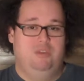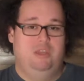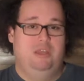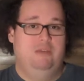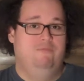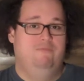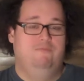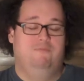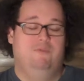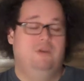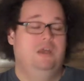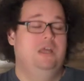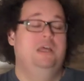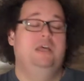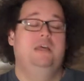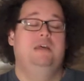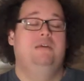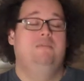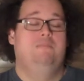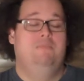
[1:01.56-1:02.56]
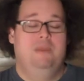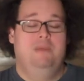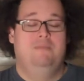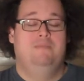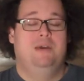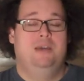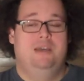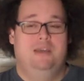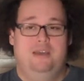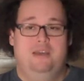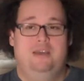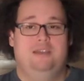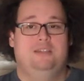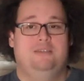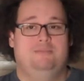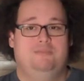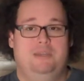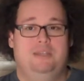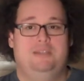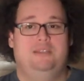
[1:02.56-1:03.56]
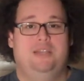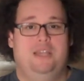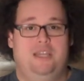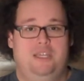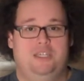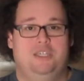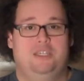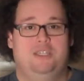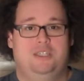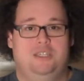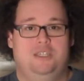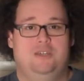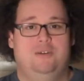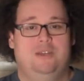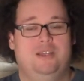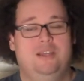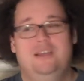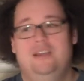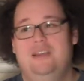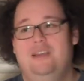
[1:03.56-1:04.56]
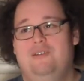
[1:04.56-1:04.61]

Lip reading: It beat my expectations to it.